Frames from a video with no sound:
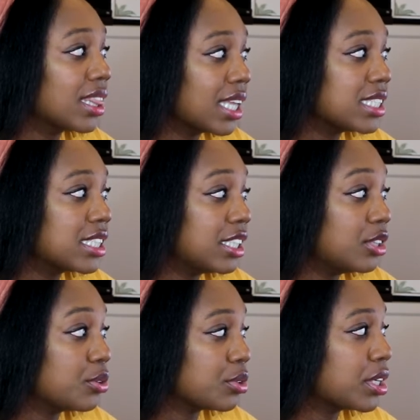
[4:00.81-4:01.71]
less
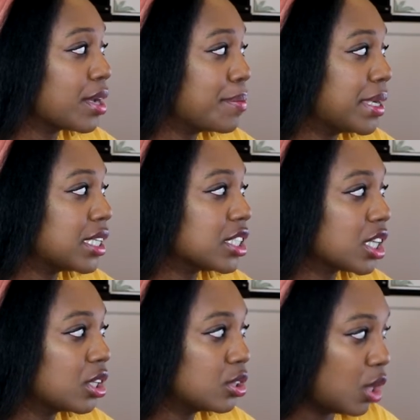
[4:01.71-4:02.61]
than three minutes
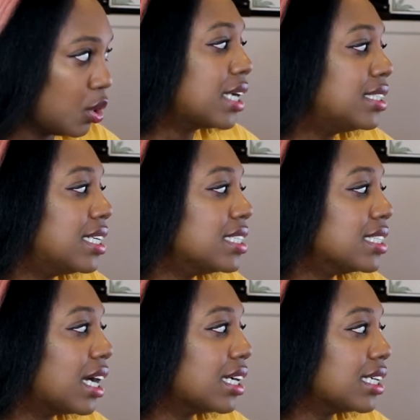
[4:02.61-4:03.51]
long. It does
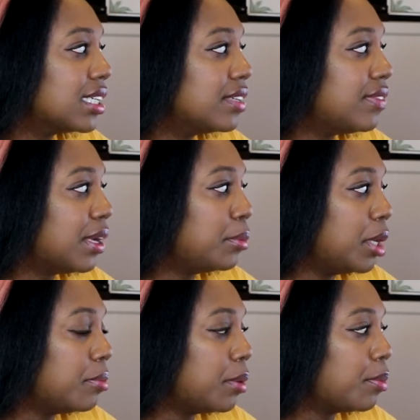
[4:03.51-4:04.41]
not give a
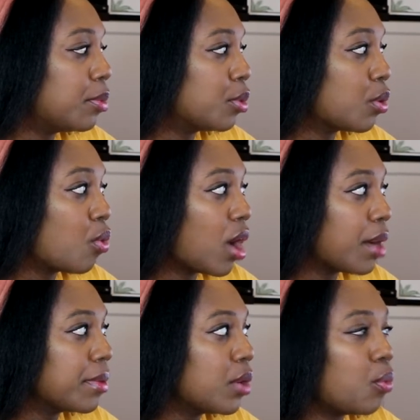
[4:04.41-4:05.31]
minimum
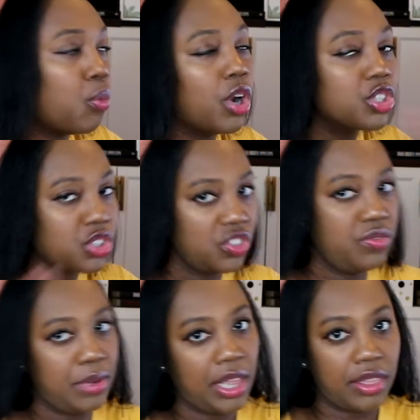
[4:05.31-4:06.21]
requirement once you've
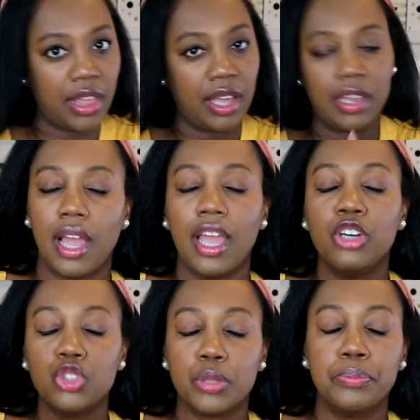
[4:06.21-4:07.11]
met that
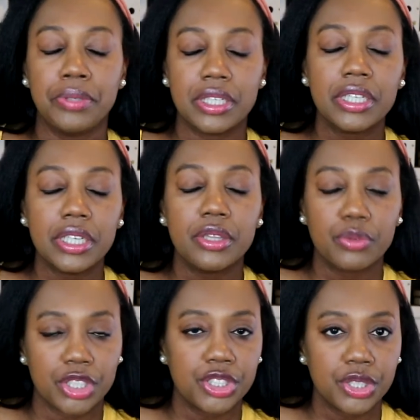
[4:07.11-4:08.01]
eligibility
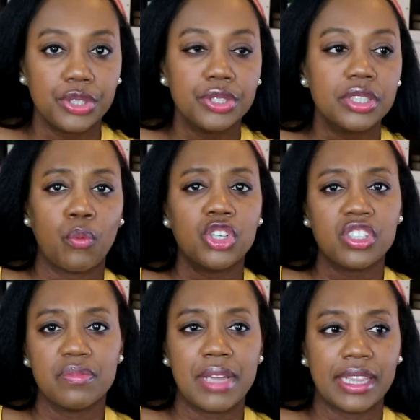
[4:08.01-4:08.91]
threshold. Once
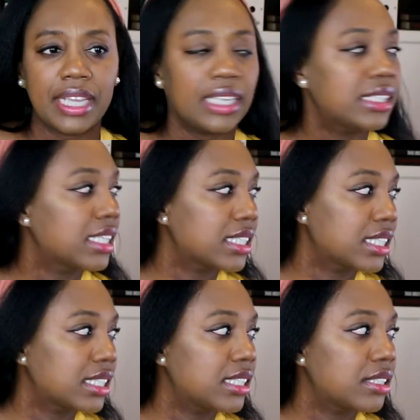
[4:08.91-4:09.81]
you've met that, it
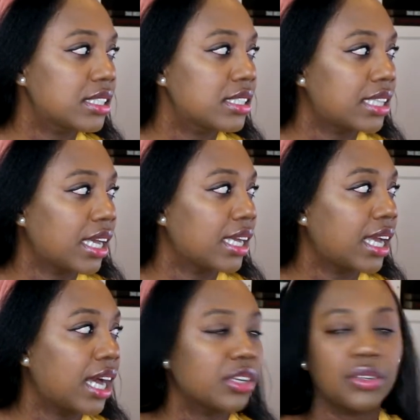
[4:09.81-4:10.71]
doesn't say
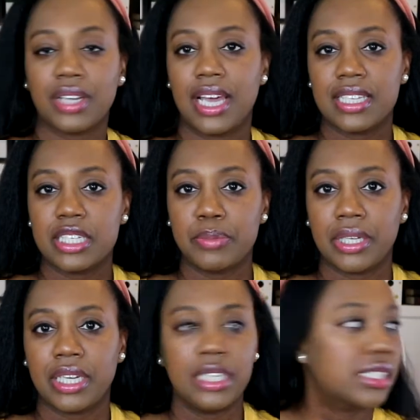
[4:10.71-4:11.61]
how long it has to
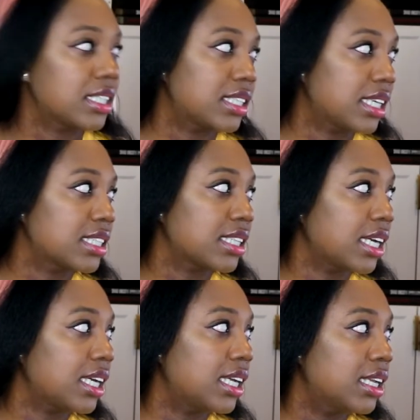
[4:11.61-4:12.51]
be. It just says
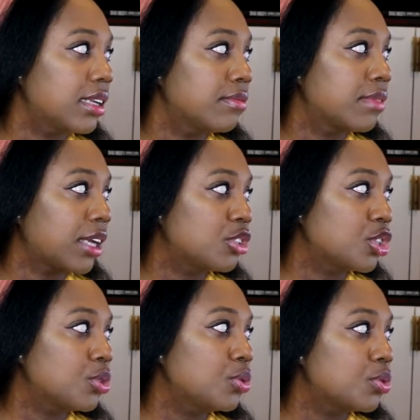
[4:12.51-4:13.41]
that they
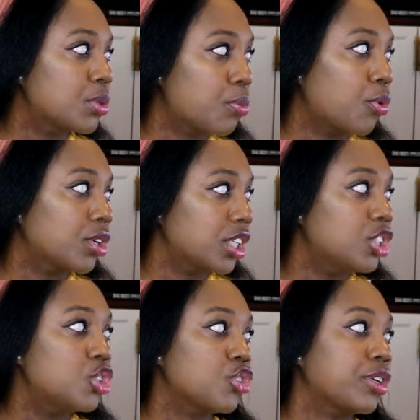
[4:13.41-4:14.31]
do support
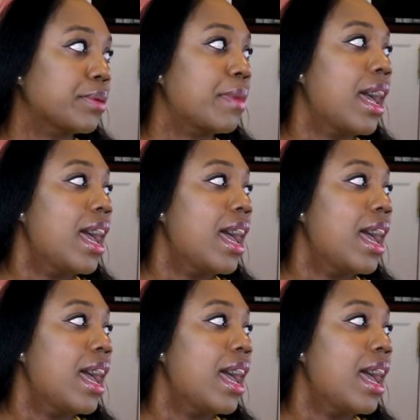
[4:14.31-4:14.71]
in-stream